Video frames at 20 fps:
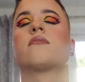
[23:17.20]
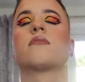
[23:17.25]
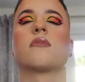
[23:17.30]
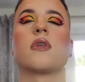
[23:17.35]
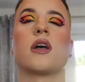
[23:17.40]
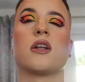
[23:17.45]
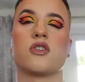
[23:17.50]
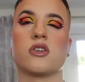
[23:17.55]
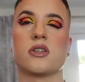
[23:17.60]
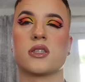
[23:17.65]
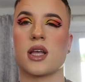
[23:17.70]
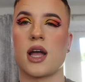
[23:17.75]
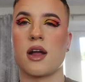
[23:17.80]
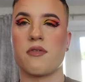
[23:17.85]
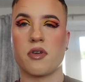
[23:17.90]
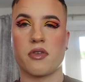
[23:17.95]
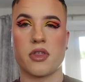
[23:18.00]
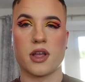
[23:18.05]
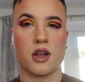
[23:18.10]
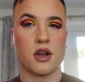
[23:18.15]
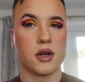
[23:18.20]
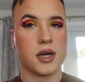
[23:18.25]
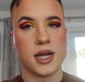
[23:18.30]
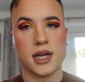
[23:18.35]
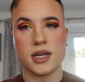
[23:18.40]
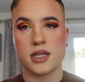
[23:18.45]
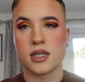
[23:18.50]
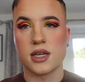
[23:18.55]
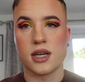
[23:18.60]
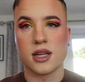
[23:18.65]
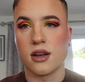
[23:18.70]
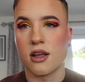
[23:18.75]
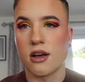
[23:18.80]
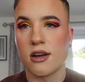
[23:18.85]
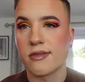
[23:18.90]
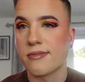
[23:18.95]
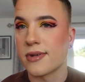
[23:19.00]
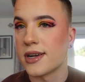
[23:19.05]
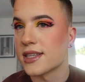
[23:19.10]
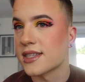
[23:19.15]
and just everything you need in
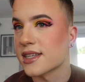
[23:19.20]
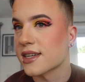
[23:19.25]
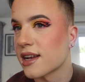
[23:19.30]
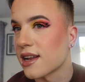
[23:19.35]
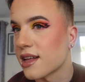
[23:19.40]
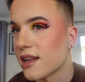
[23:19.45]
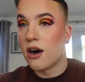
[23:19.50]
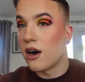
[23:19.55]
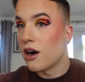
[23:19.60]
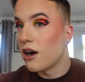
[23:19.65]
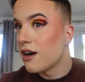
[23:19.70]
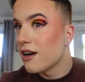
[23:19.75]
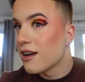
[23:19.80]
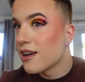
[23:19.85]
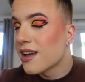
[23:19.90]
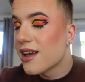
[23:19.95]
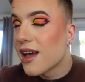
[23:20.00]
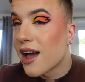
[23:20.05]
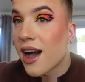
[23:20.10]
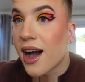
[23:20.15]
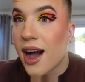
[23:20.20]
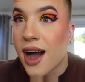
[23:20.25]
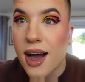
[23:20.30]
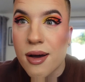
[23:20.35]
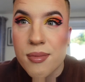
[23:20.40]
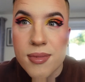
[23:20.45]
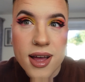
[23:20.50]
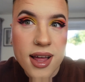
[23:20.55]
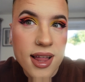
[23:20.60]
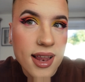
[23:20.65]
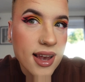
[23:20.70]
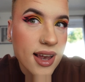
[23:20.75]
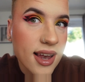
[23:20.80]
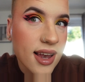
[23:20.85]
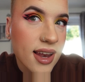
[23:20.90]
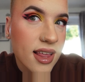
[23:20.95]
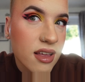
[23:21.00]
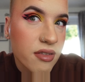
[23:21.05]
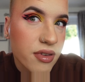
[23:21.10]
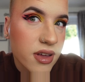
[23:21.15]
life basically. I am
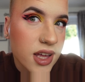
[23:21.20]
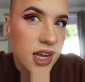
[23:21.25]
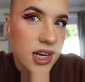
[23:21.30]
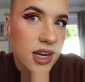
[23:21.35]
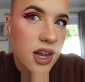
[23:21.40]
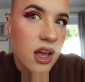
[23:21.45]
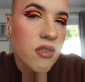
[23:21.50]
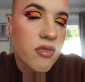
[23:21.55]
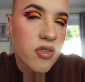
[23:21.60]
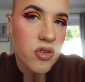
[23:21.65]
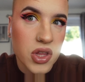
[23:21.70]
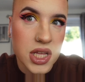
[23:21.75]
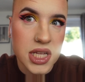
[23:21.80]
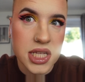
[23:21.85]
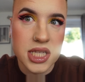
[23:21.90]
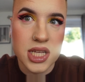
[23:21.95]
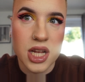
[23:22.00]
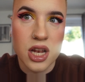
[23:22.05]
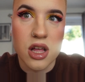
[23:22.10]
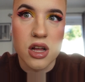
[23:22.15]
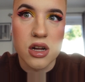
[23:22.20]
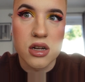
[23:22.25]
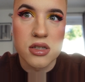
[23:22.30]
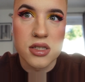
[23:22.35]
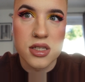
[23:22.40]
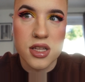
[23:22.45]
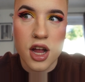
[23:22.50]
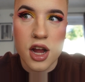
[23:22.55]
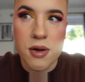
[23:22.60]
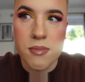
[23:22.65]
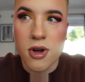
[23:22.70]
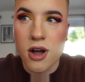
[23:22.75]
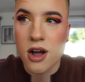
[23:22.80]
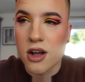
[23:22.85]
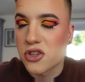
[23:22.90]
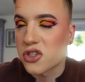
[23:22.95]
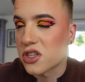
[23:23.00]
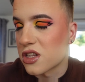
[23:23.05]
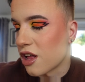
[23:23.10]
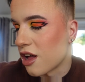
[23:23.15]
living for this to look so
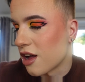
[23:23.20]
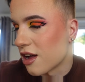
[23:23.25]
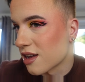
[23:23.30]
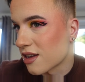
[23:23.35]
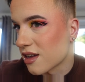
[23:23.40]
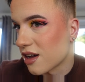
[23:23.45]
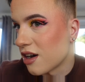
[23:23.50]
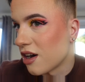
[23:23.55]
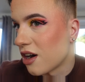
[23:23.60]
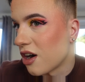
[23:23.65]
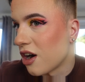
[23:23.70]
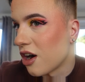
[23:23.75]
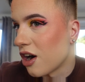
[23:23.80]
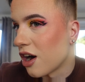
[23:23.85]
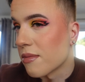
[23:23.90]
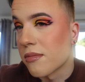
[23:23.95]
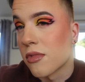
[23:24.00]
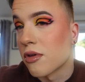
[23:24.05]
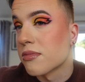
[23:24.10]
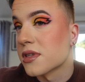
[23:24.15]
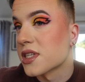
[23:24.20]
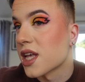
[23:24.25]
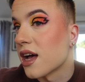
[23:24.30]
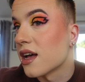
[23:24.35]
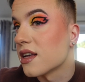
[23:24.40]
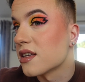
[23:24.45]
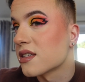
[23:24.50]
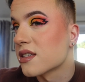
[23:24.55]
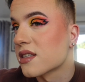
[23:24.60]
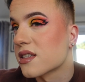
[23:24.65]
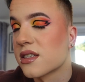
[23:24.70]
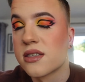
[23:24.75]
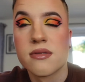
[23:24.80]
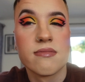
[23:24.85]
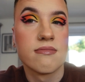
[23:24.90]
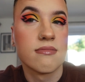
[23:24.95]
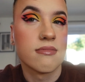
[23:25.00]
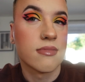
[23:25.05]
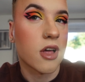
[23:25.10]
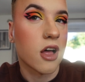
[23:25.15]
much. Like I'm obsessed,
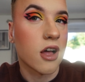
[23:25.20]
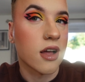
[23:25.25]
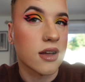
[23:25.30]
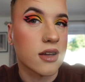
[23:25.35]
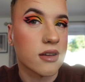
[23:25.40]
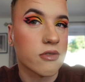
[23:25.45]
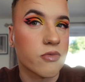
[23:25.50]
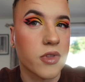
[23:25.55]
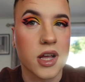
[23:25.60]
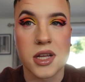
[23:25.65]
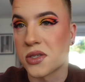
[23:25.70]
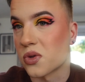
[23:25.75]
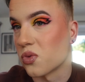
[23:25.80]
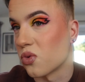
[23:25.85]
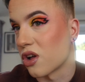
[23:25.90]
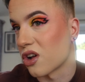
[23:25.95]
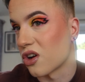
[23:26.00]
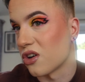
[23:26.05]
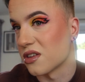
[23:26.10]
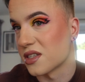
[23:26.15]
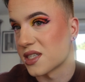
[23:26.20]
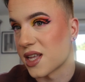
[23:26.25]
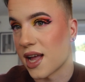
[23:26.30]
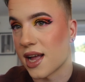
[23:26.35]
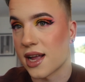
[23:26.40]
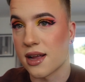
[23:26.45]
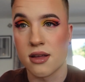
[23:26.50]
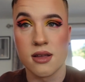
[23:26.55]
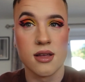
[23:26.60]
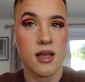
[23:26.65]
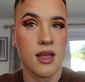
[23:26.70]
like that's all I got to say.